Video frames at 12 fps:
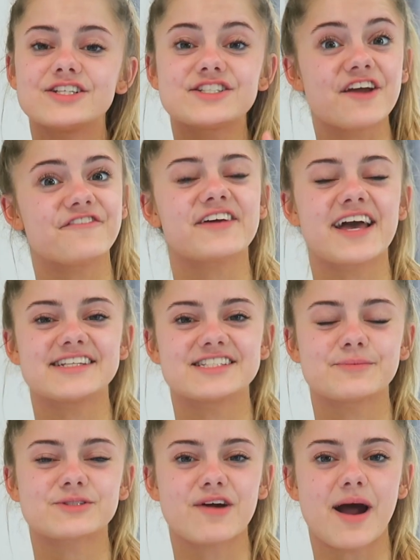Don't forget to
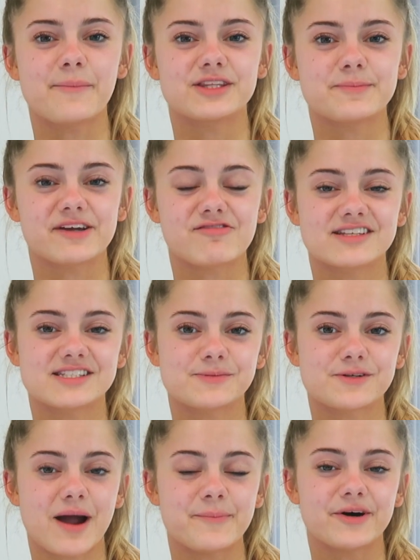subscribe with the big red
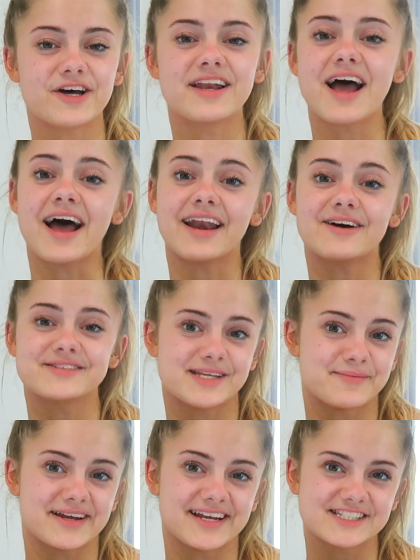subscribe button, and I'll see
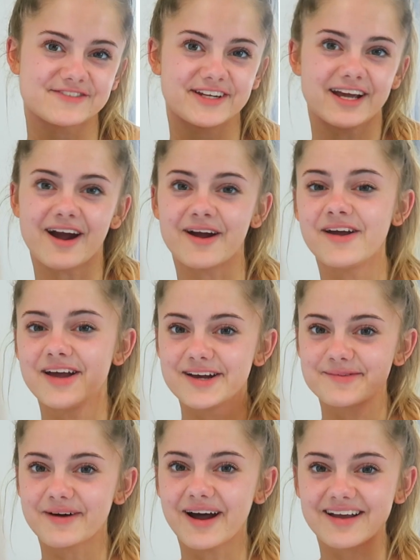you in my next video.
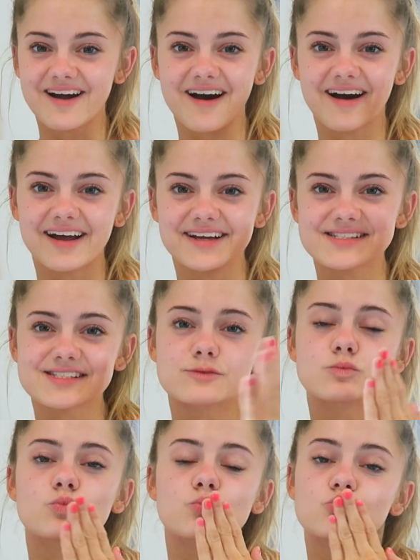Bye guys.